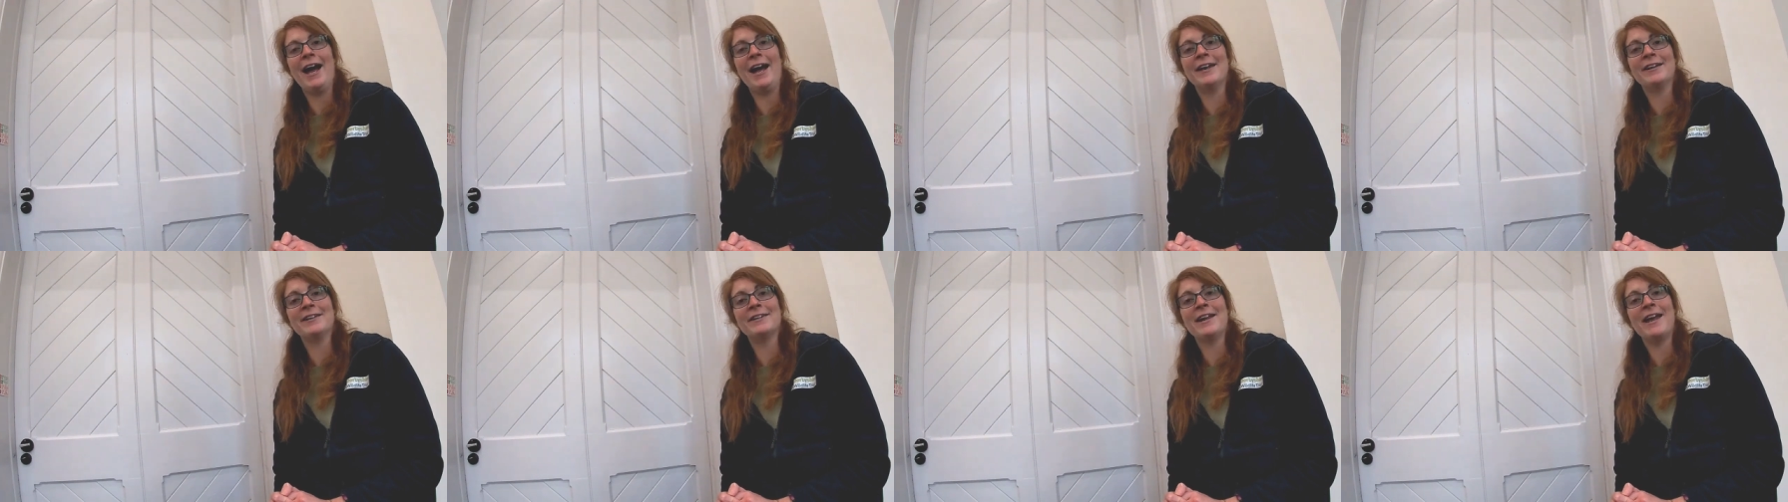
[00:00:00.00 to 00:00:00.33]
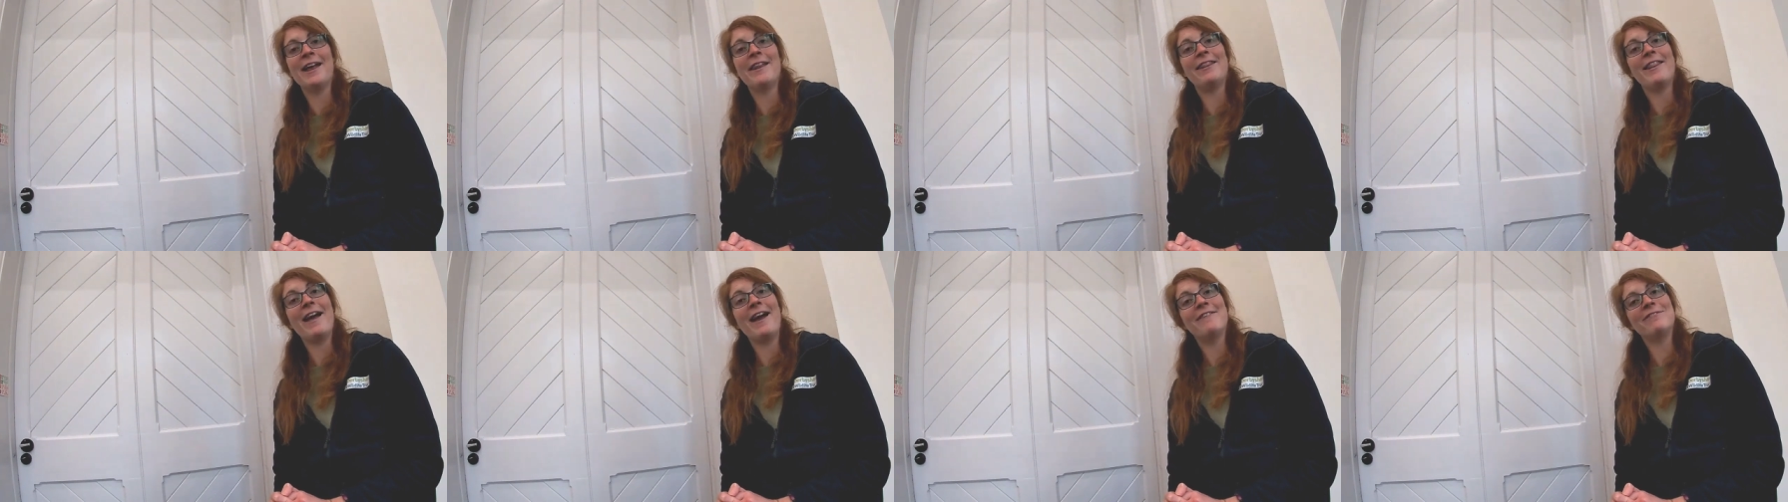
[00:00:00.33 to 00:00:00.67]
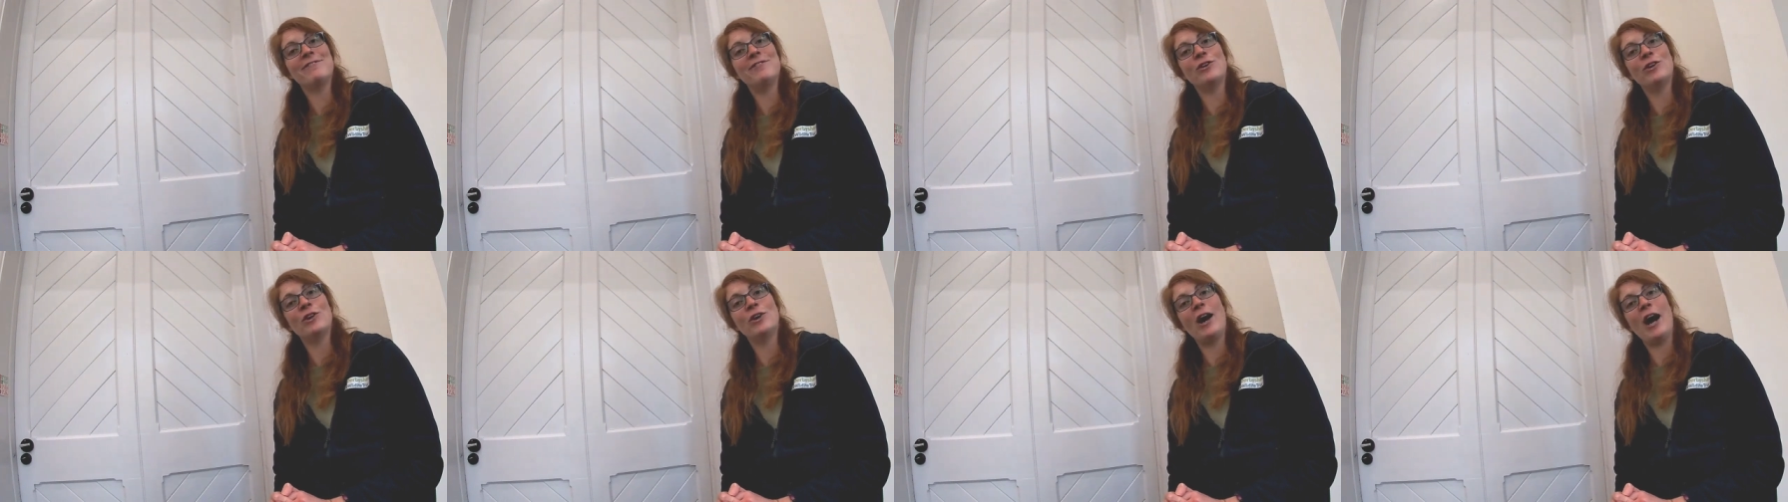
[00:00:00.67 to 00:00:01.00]
and
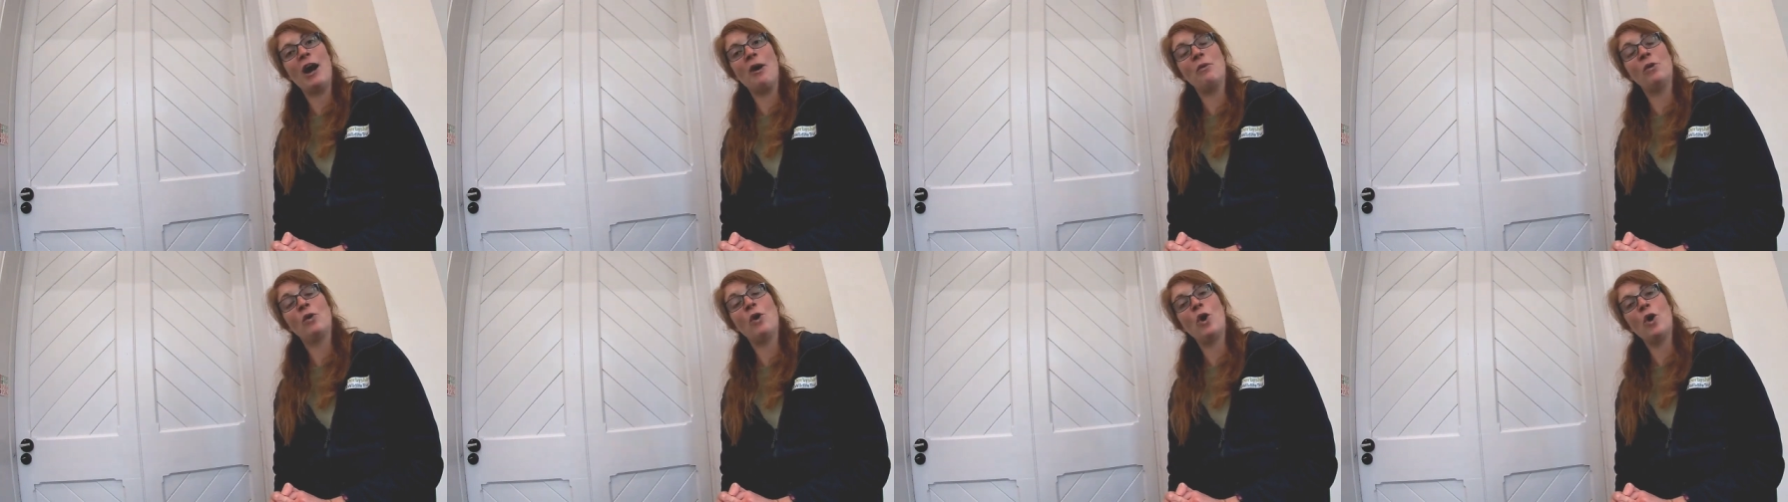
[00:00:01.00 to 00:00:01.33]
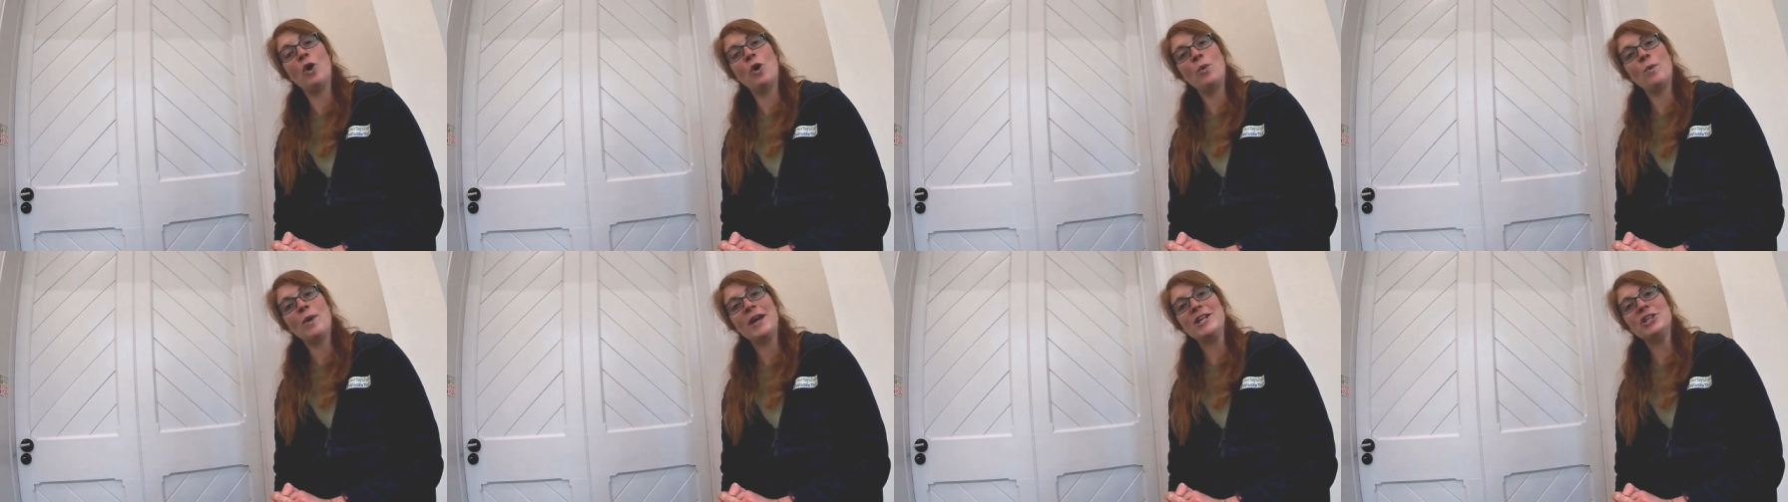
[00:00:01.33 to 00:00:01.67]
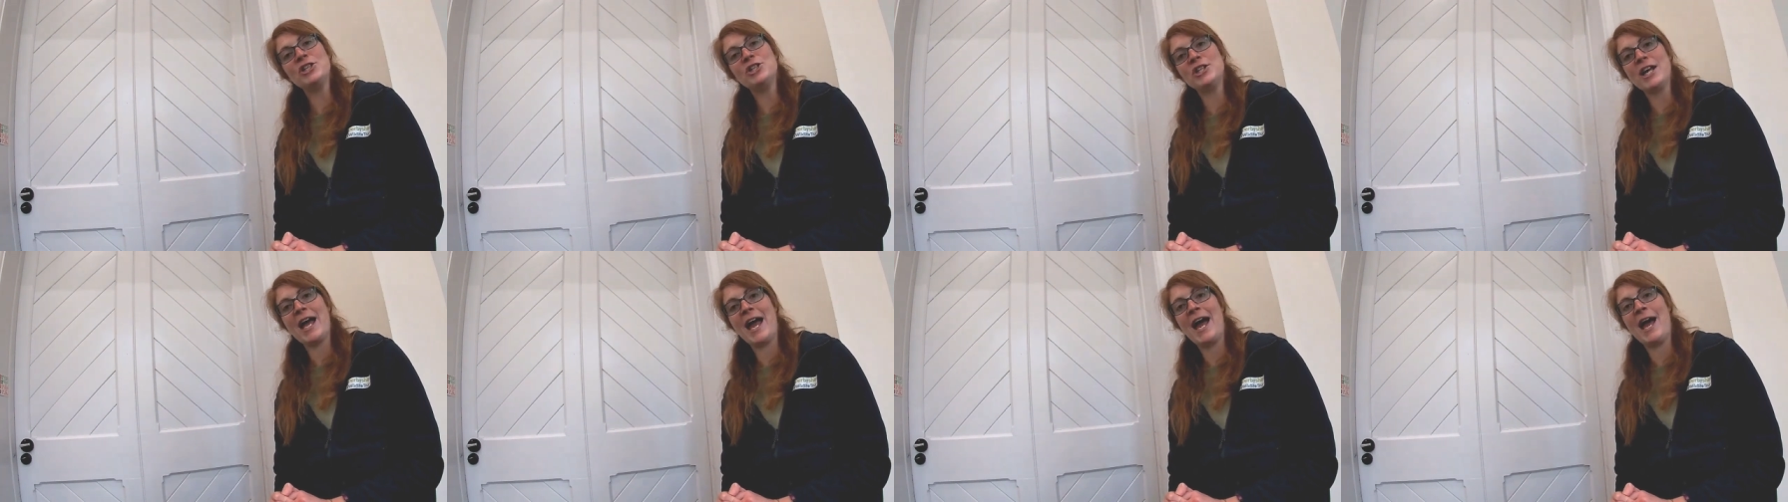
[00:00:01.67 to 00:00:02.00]
therefore I will
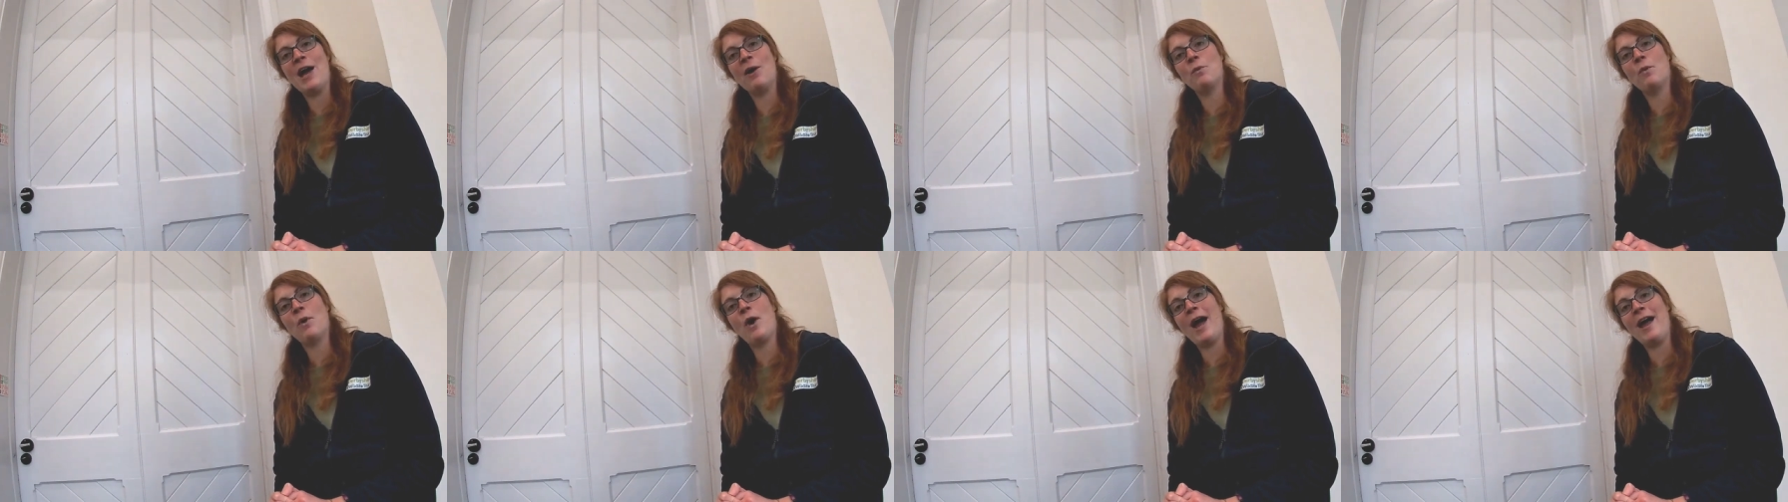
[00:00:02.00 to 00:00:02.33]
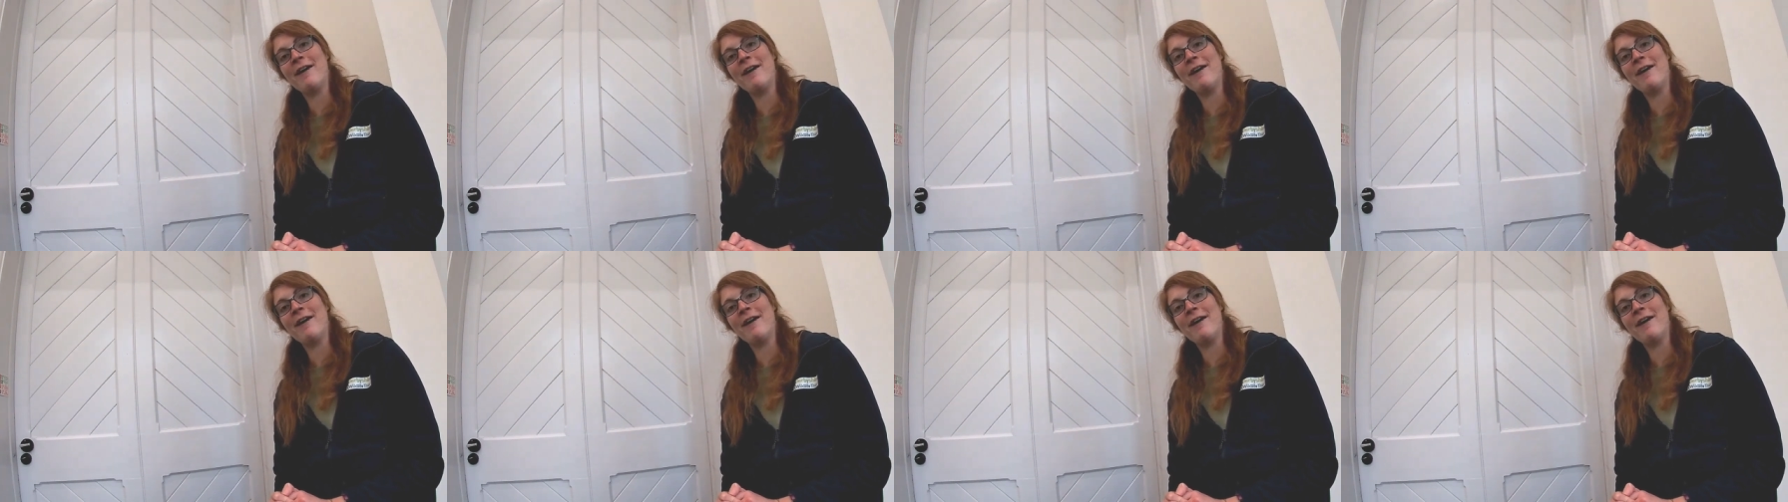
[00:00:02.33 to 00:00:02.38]
always share